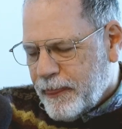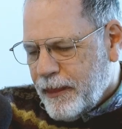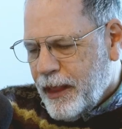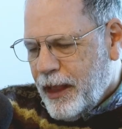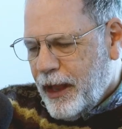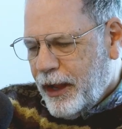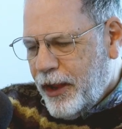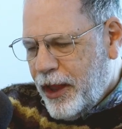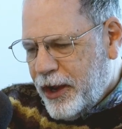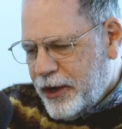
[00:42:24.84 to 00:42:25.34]

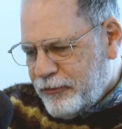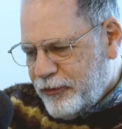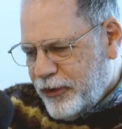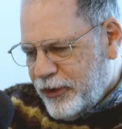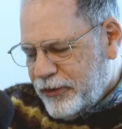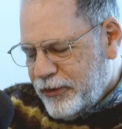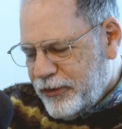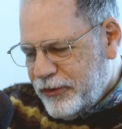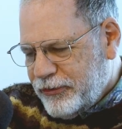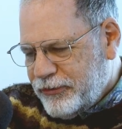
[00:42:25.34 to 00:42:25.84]
A lot of
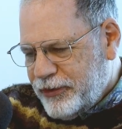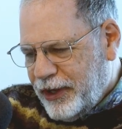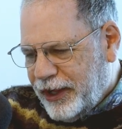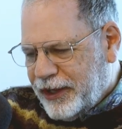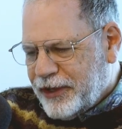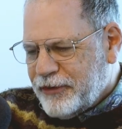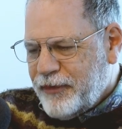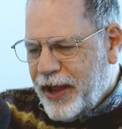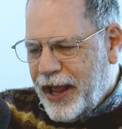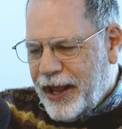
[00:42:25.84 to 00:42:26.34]
our
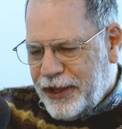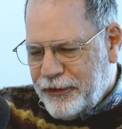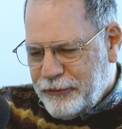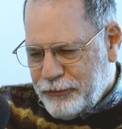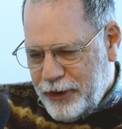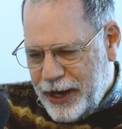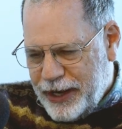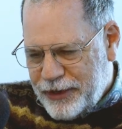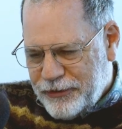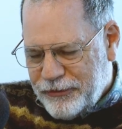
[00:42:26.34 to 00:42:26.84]
Silicon Valley
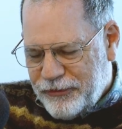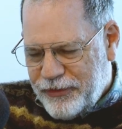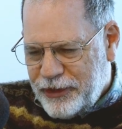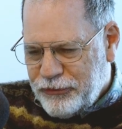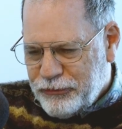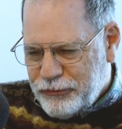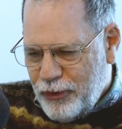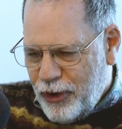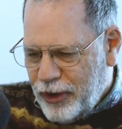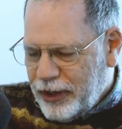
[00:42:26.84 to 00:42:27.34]
friends, they
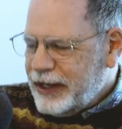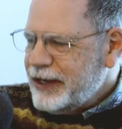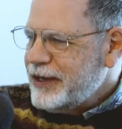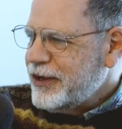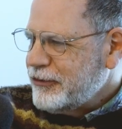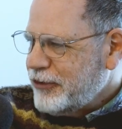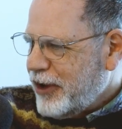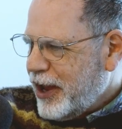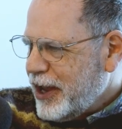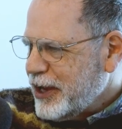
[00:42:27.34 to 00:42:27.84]
strongly
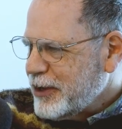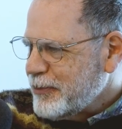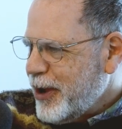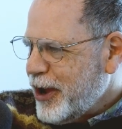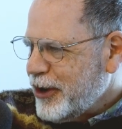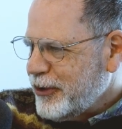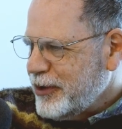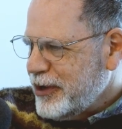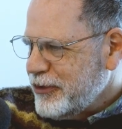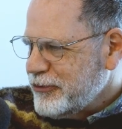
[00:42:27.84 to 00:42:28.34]
dislike
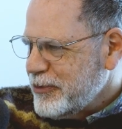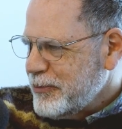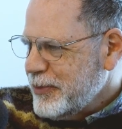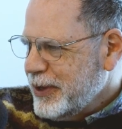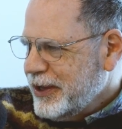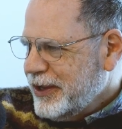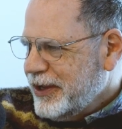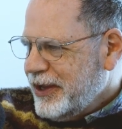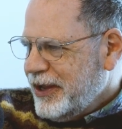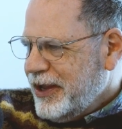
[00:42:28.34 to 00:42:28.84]
modernism,
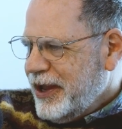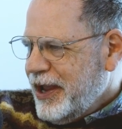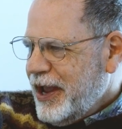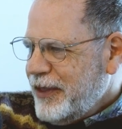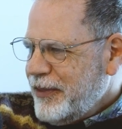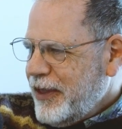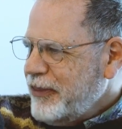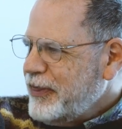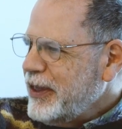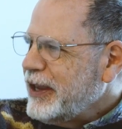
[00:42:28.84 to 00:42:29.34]

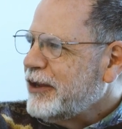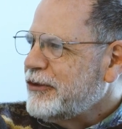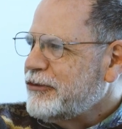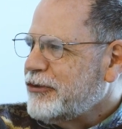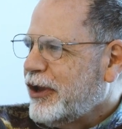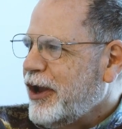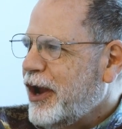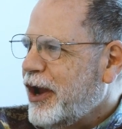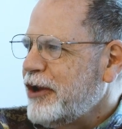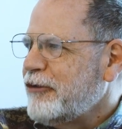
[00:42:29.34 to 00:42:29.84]
and they think it's
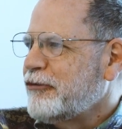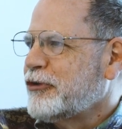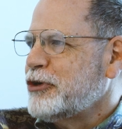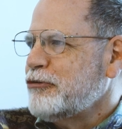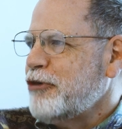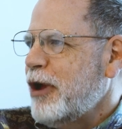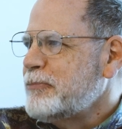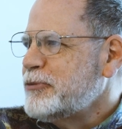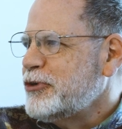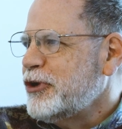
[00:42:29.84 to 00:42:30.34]
a kind of
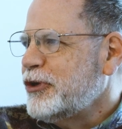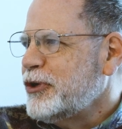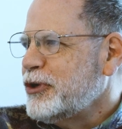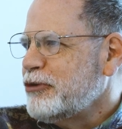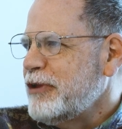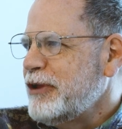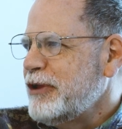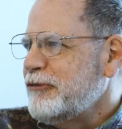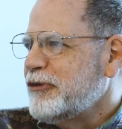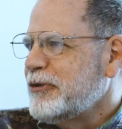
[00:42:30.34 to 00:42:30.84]
corruption
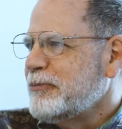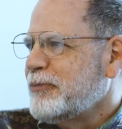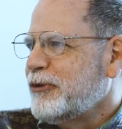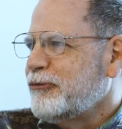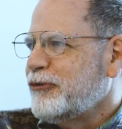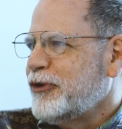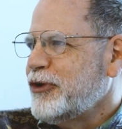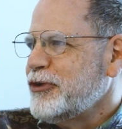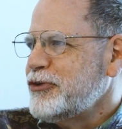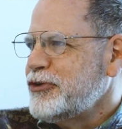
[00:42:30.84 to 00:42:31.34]
or even
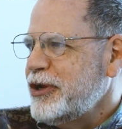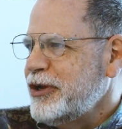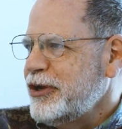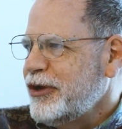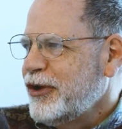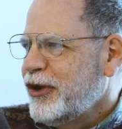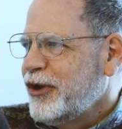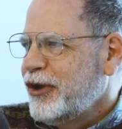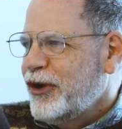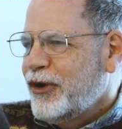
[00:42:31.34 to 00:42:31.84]

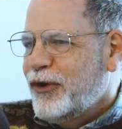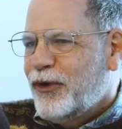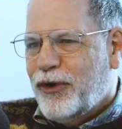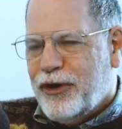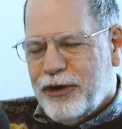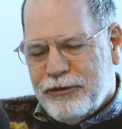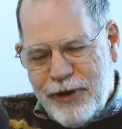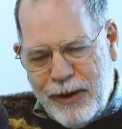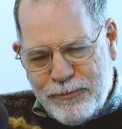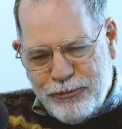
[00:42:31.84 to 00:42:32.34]
perversion,
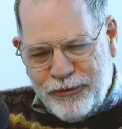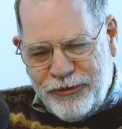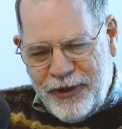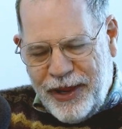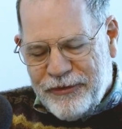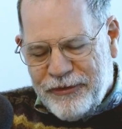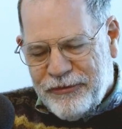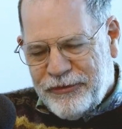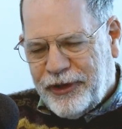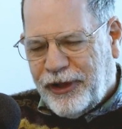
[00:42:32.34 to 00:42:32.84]
or it
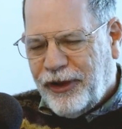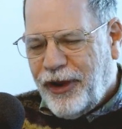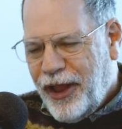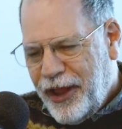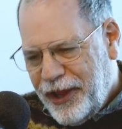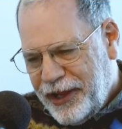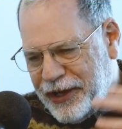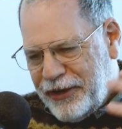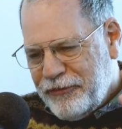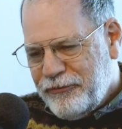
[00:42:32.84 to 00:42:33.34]
represents
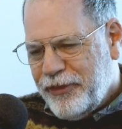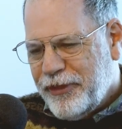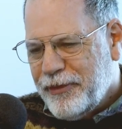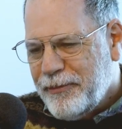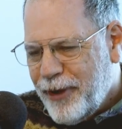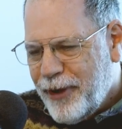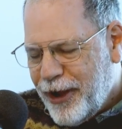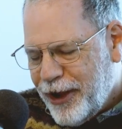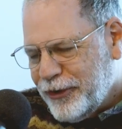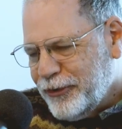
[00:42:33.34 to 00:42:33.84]
decline of the
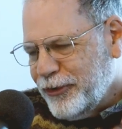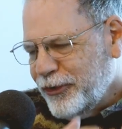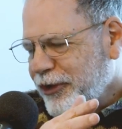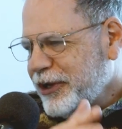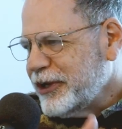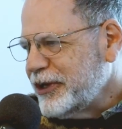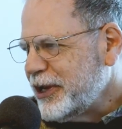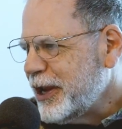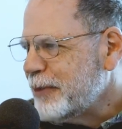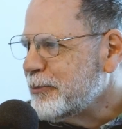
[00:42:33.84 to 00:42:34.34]
modern or
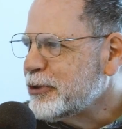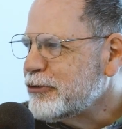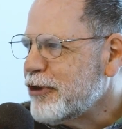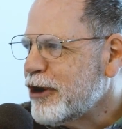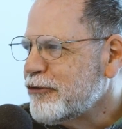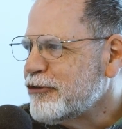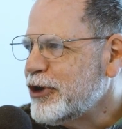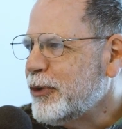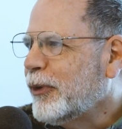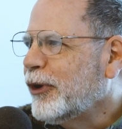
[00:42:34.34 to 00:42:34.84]

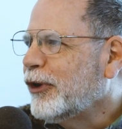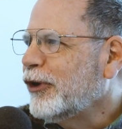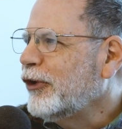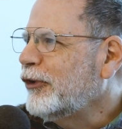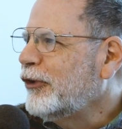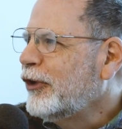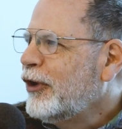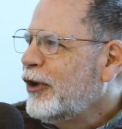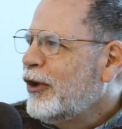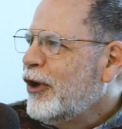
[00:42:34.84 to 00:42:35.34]
contemporary
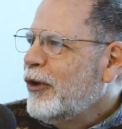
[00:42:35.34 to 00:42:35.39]
world.